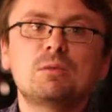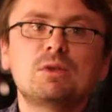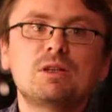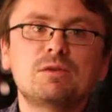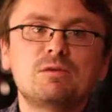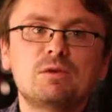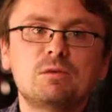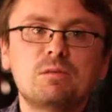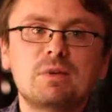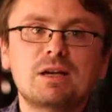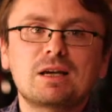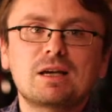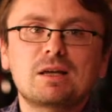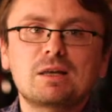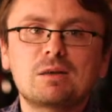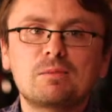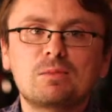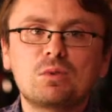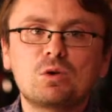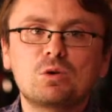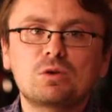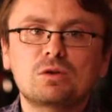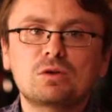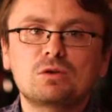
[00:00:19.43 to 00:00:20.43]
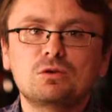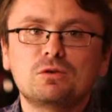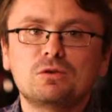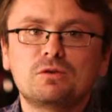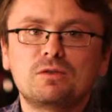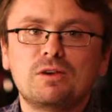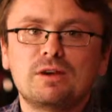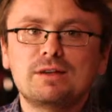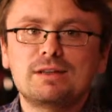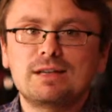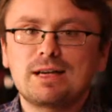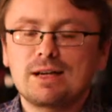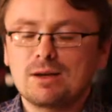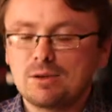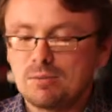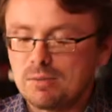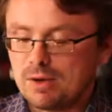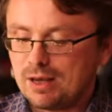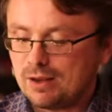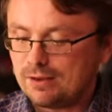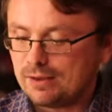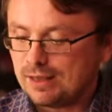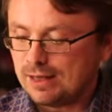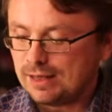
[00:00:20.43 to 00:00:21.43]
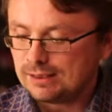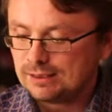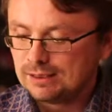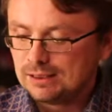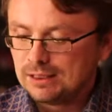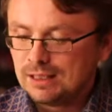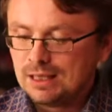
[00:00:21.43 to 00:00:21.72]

If you pick up the book, you'll find out about that.